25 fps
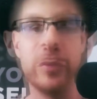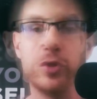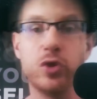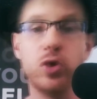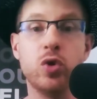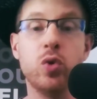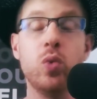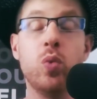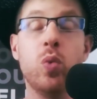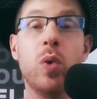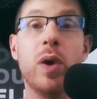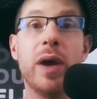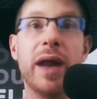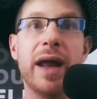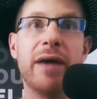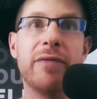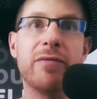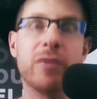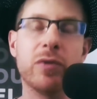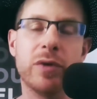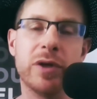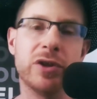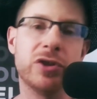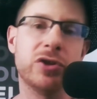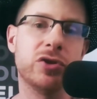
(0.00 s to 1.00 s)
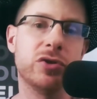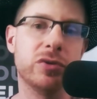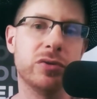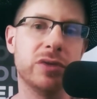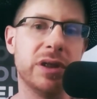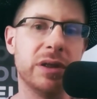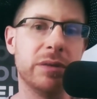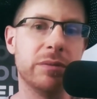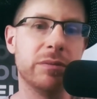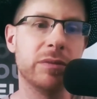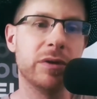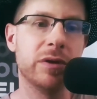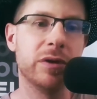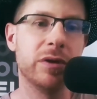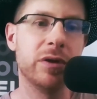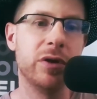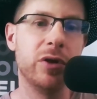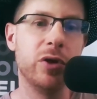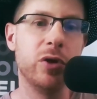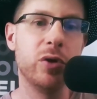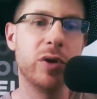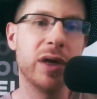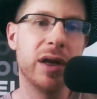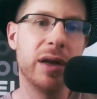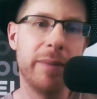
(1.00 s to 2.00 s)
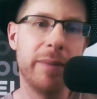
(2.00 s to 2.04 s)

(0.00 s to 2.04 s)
to whatever extreme you can